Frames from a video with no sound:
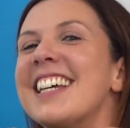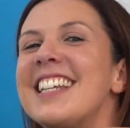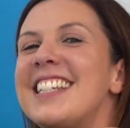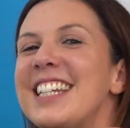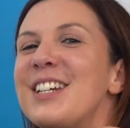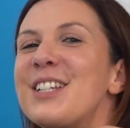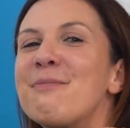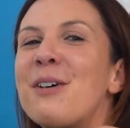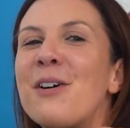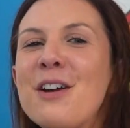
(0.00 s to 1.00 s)
See you
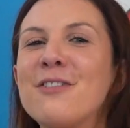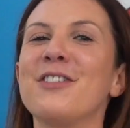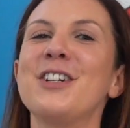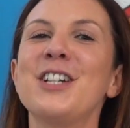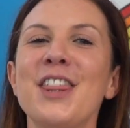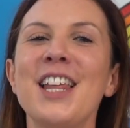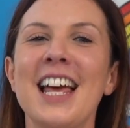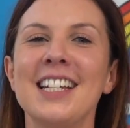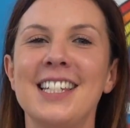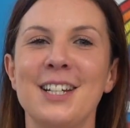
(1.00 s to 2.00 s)
tomorrow for another
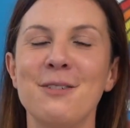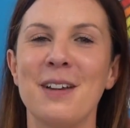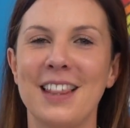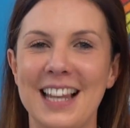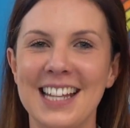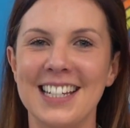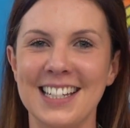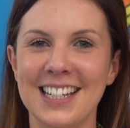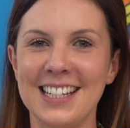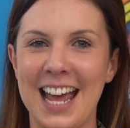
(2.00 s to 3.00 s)
lesson with letters
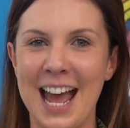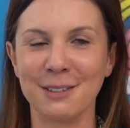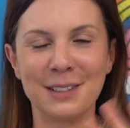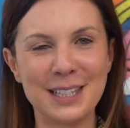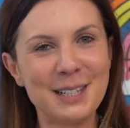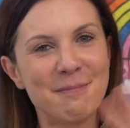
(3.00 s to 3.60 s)
and sounds.